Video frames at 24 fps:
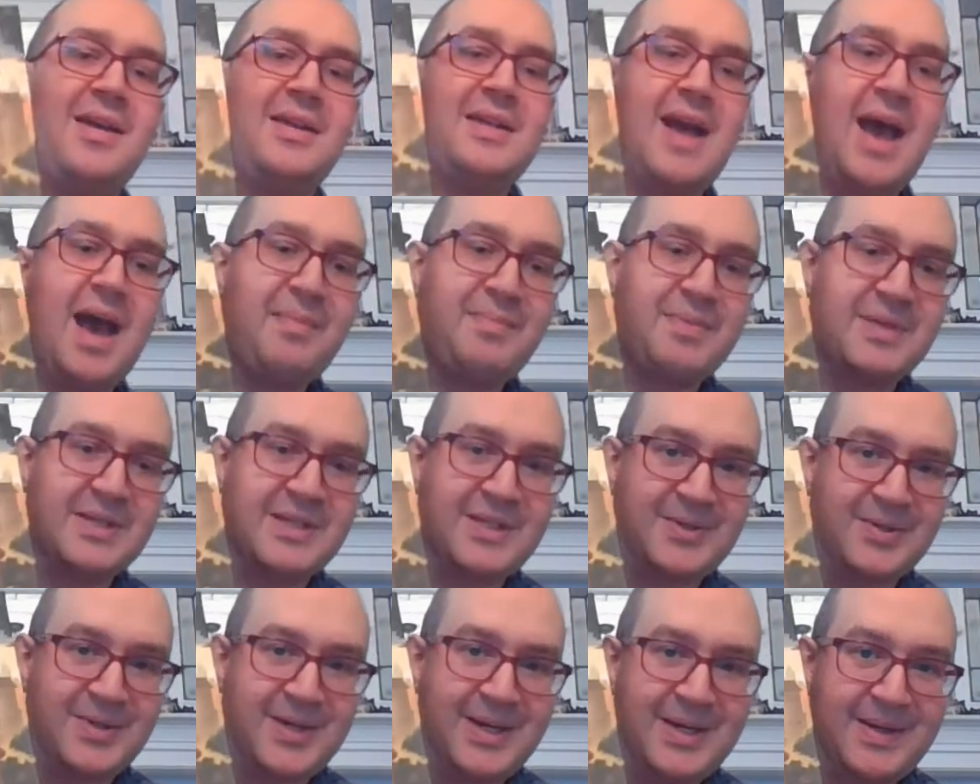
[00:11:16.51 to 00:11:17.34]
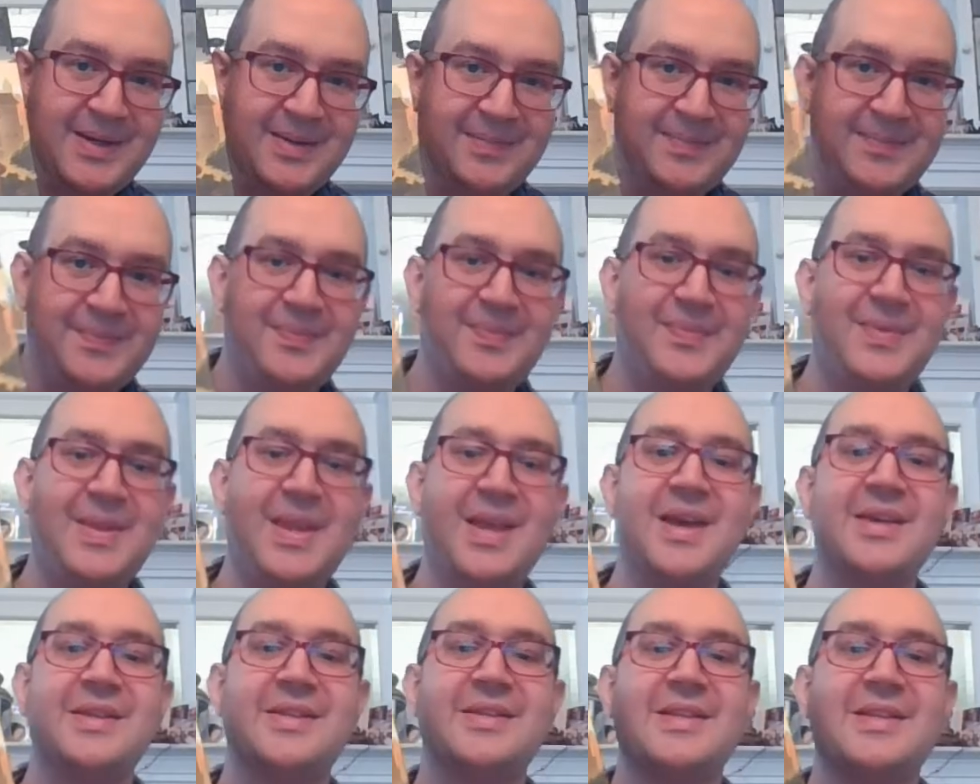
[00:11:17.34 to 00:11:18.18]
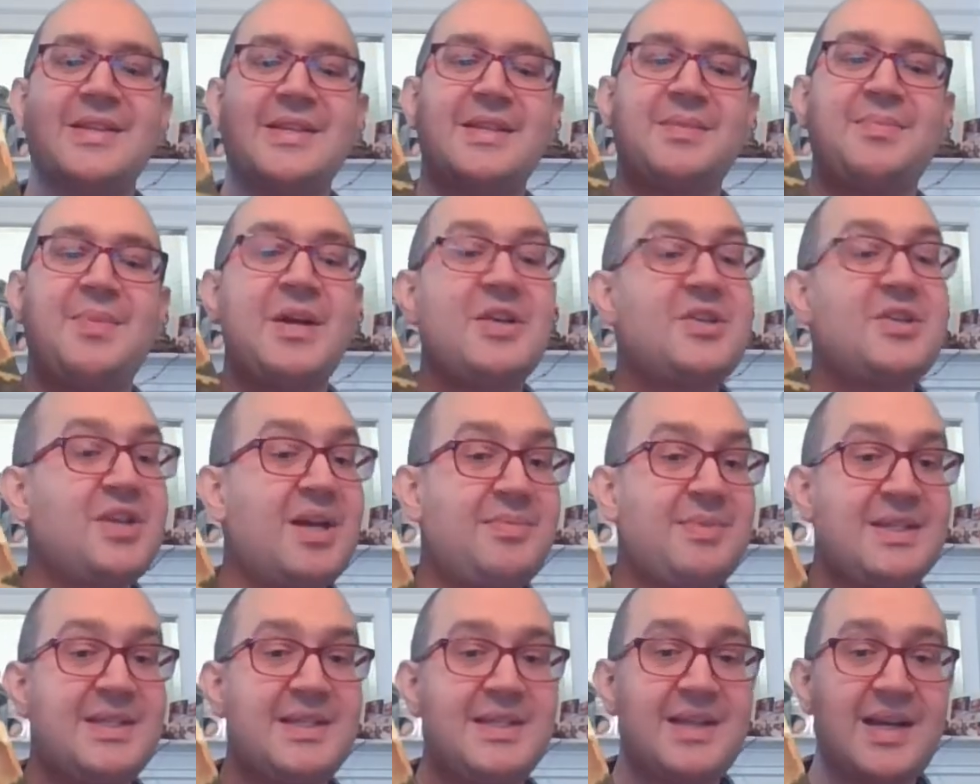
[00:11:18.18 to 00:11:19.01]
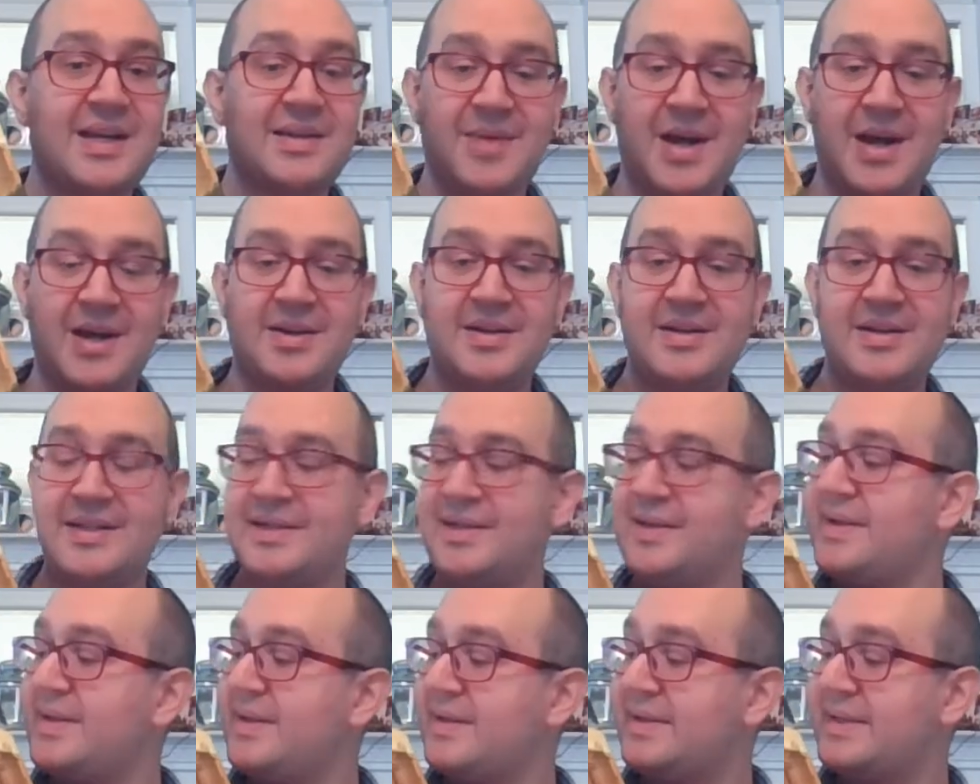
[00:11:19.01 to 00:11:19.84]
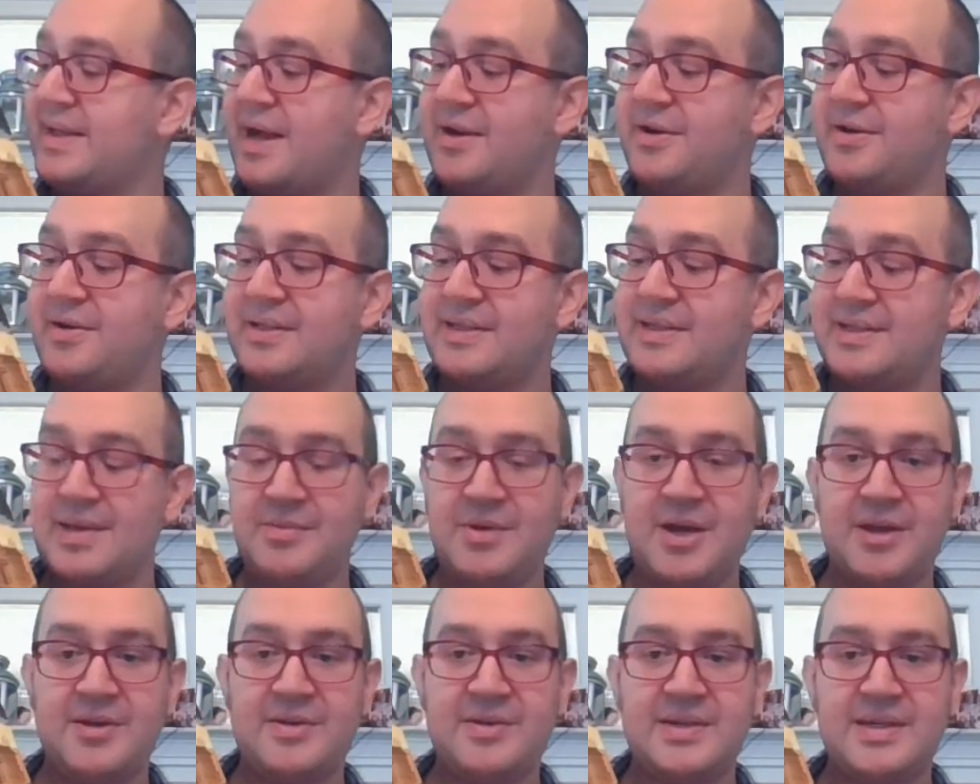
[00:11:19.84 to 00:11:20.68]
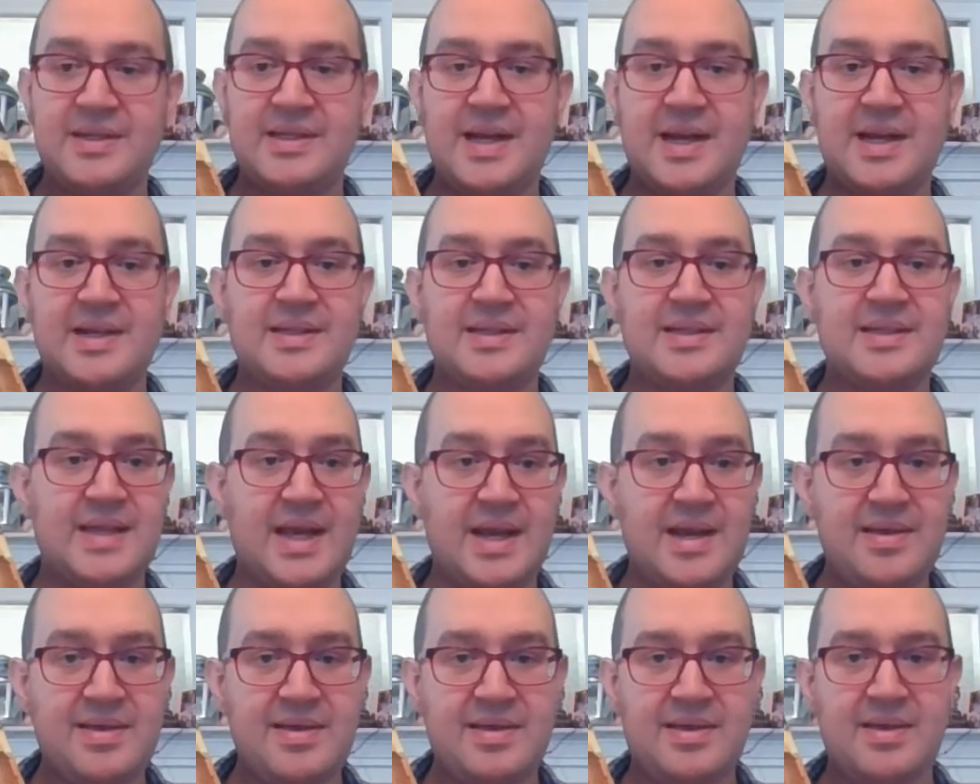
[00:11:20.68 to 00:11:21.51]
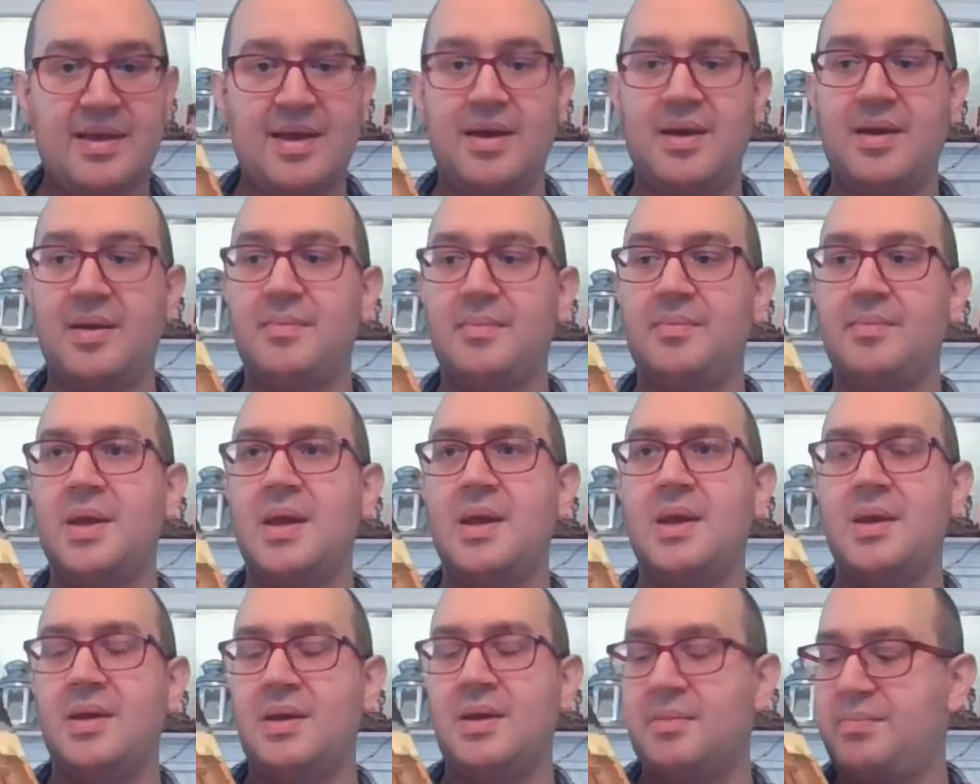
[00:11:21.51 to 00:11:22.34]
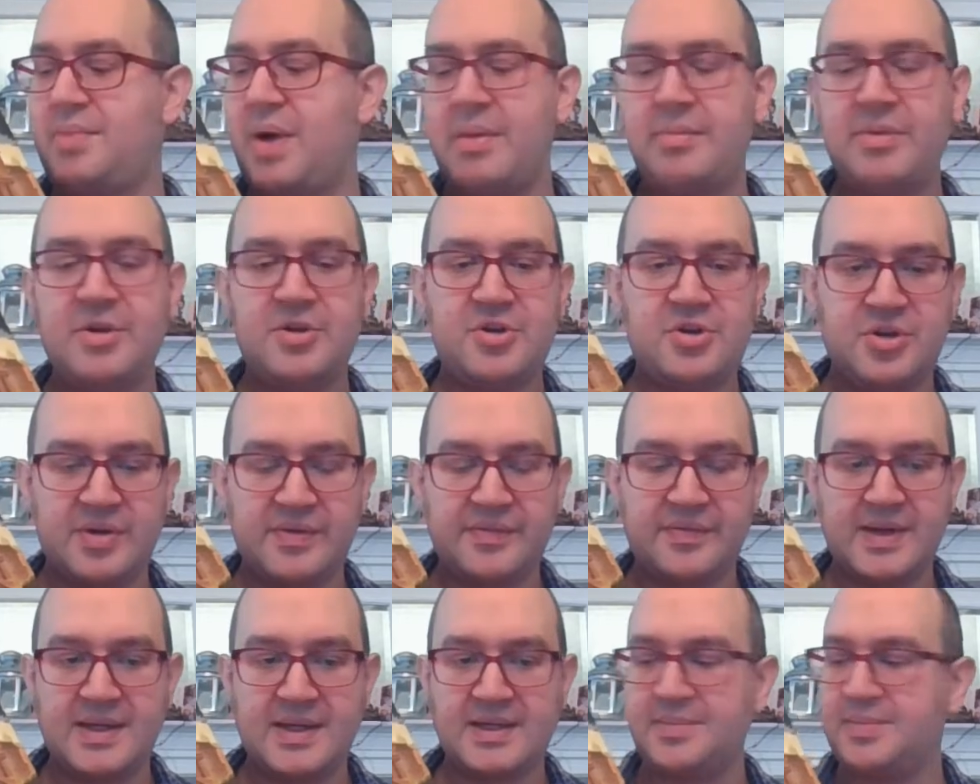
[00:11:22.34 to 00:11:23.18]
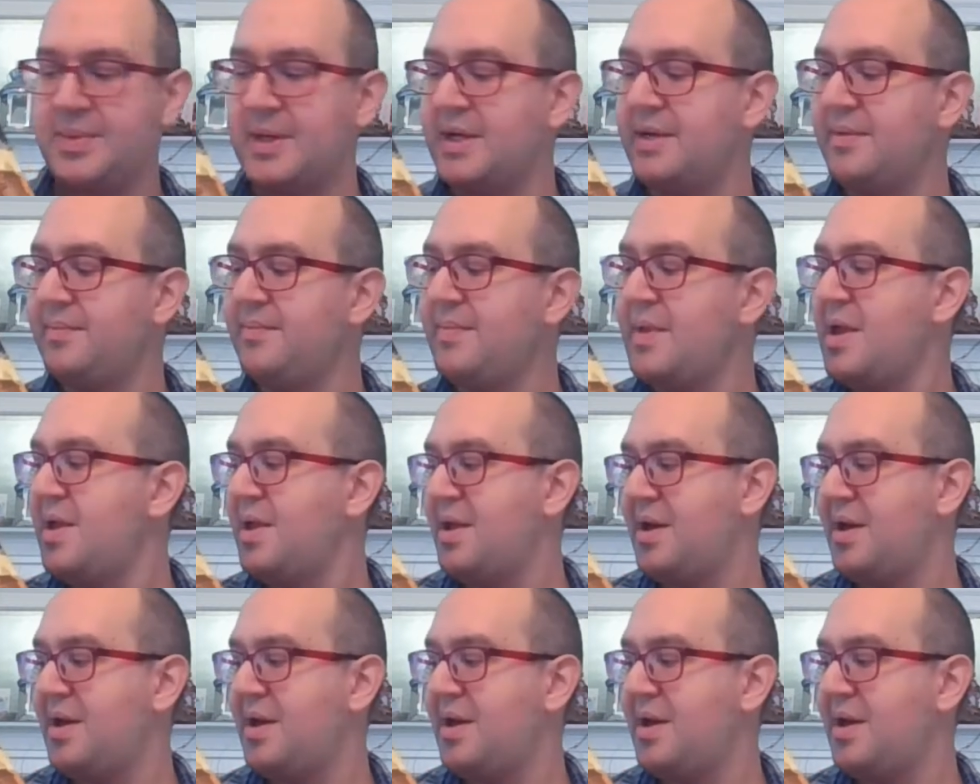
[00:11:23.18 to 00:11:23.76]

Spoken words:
Tapestry. So this is by Jamie Stegmaier. He's the designer, same guy who designed Scythe, publisher of Wingspan.